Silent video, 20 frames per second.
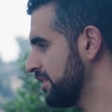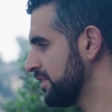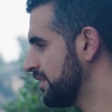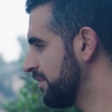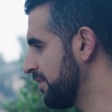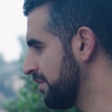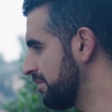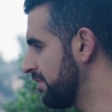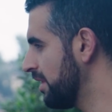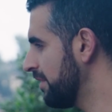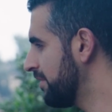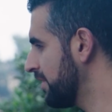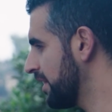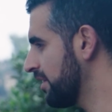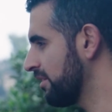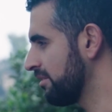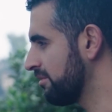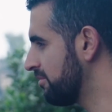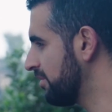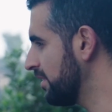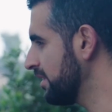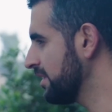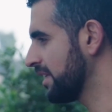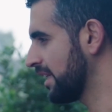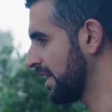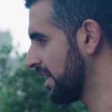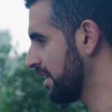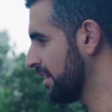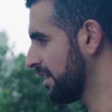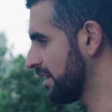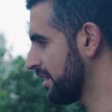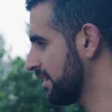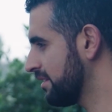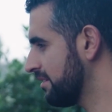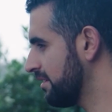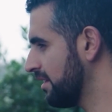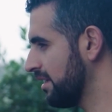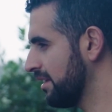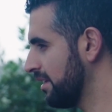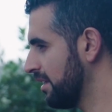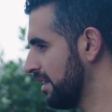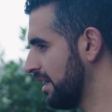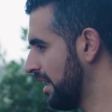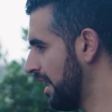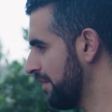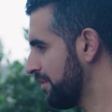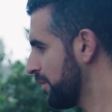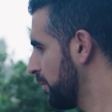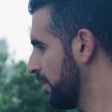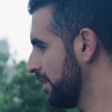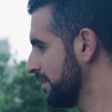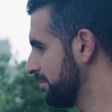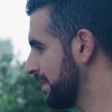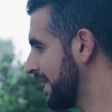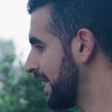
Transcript: just even living here and feeling it, like everyone,